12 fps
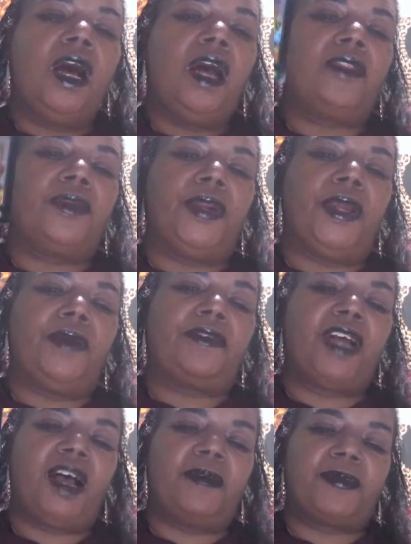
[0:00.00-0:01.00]
A three of
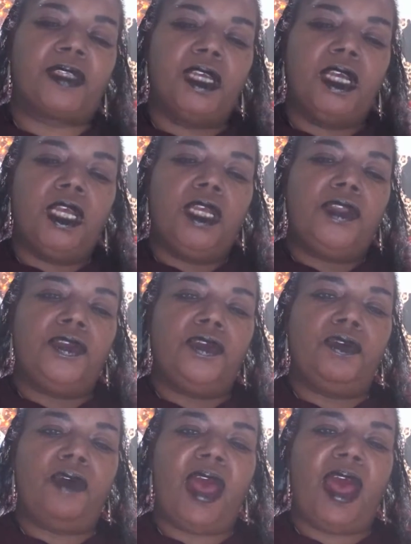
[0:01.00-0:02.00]
cups.
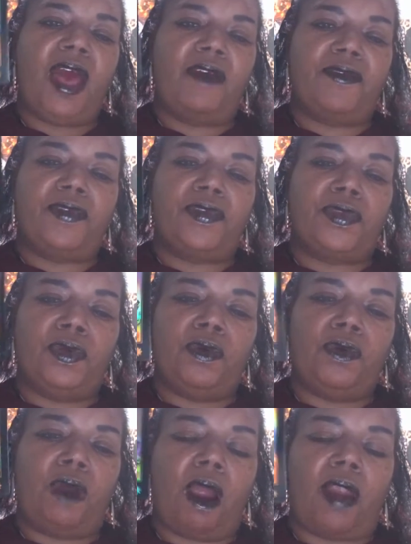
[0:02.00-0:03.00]
You have
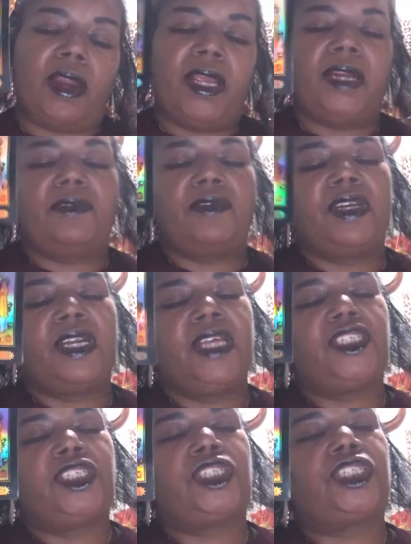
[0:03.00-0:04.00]
you are in a
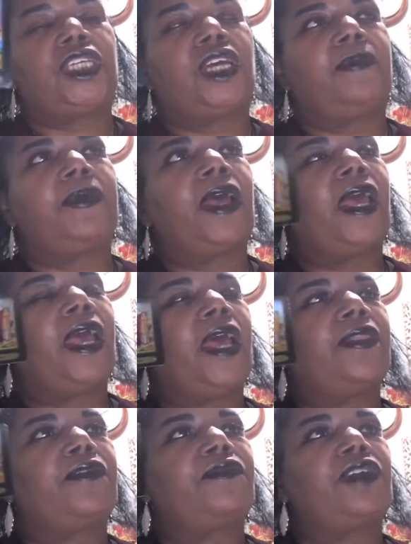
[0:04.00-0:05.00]
relationship,
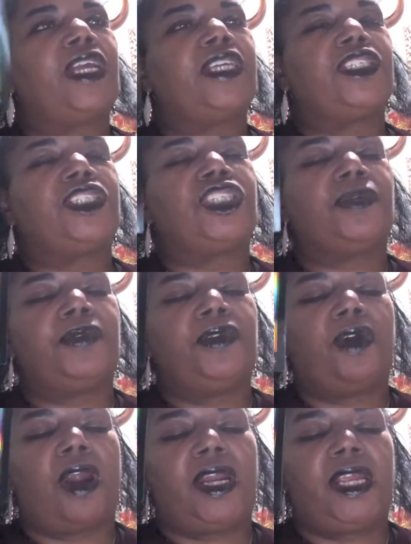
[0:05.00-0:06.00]
and the relationship
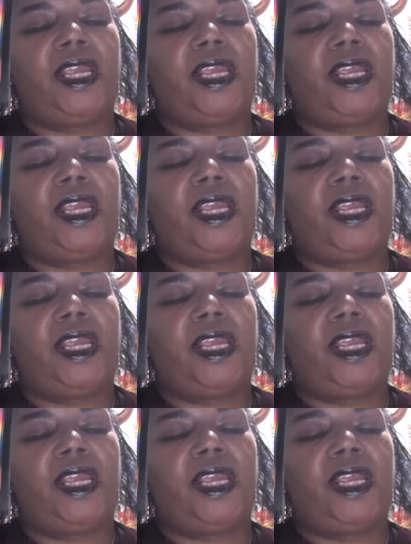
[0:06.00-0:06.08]
you are